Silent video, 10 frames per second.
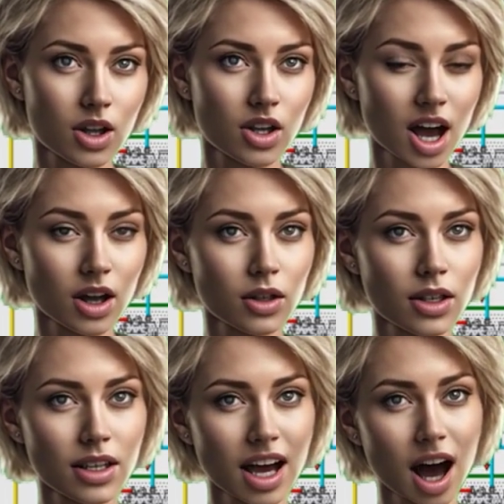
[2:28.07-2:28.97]
our channel
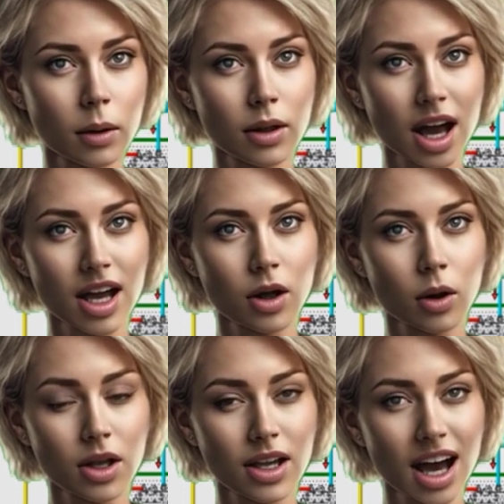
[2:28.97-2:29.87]
to stay
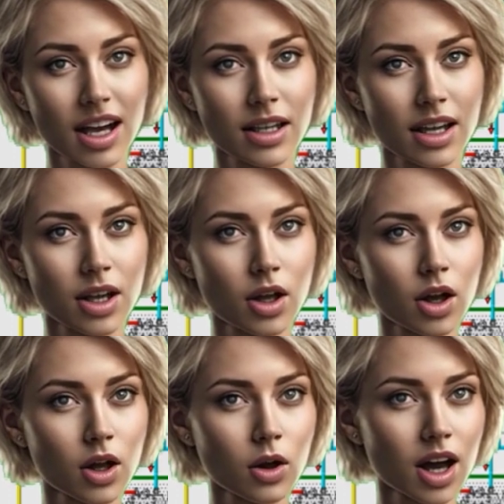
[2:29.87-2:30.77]
updated with the latest
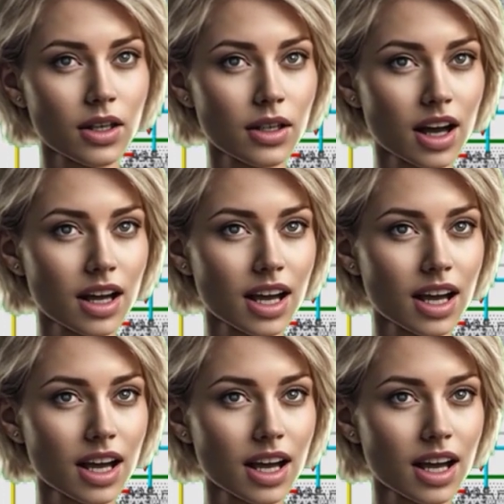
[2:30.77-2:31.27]
industry trends